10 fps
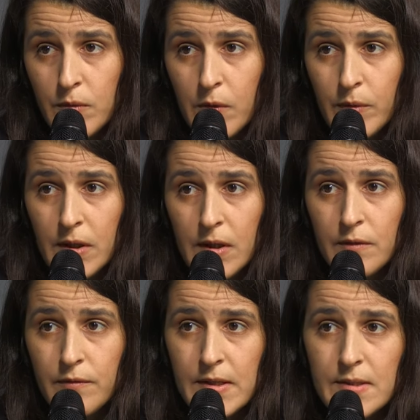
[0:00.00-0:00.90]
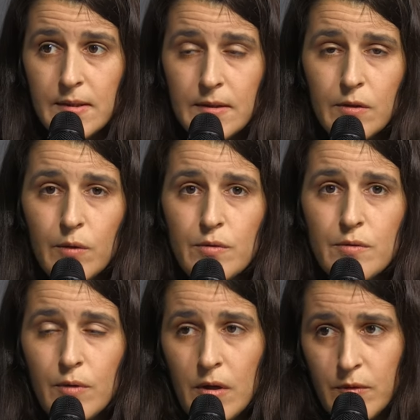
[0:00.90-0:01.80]
where we invested close
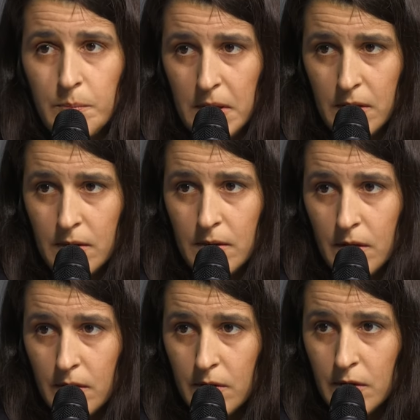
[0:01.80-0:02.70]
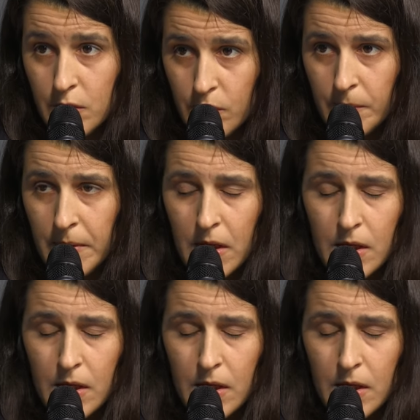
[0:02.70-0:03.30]
to 100 million euro.